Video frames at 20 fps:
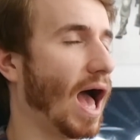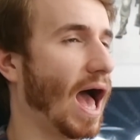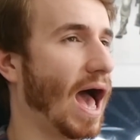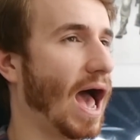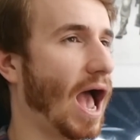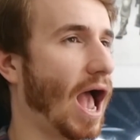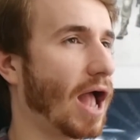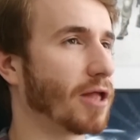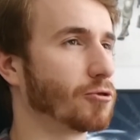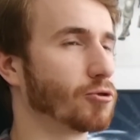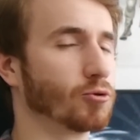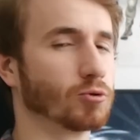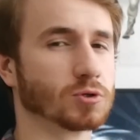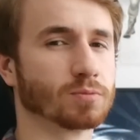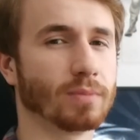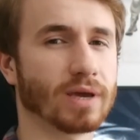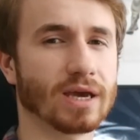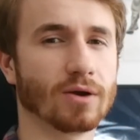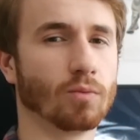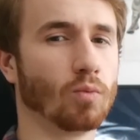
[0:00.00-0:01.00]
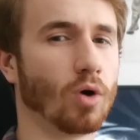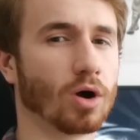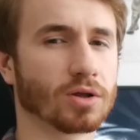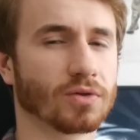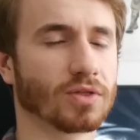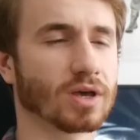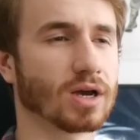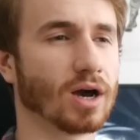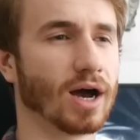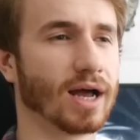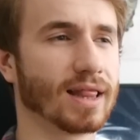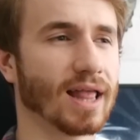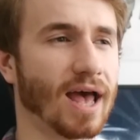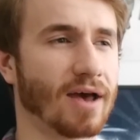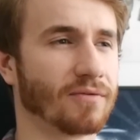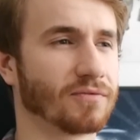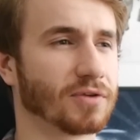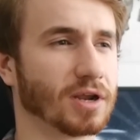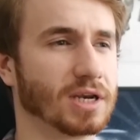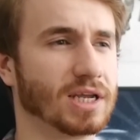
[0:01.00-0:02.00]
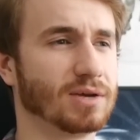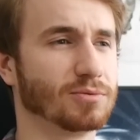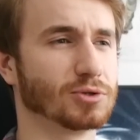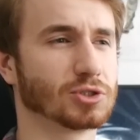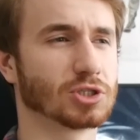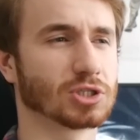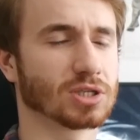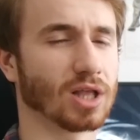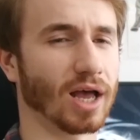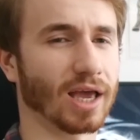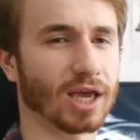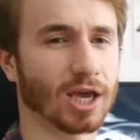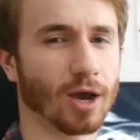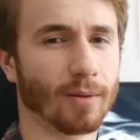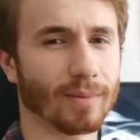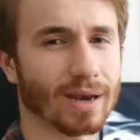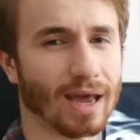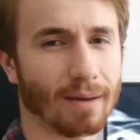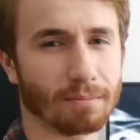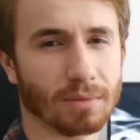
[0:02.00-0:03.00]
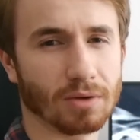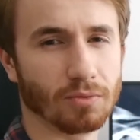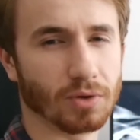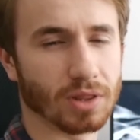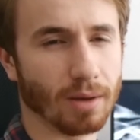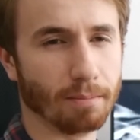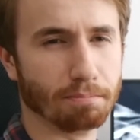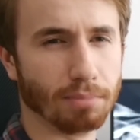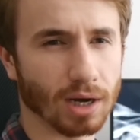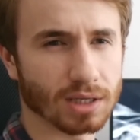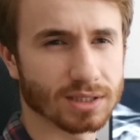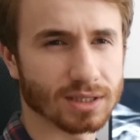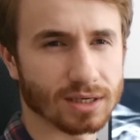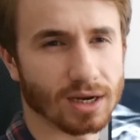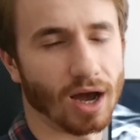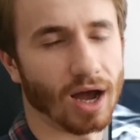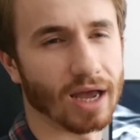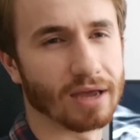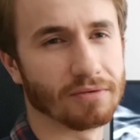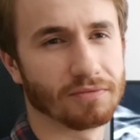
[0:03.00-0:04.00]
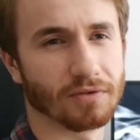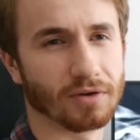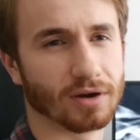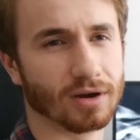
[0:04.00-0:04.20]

and there was me and one other guy left, and he was just like coming at me with a butter knife,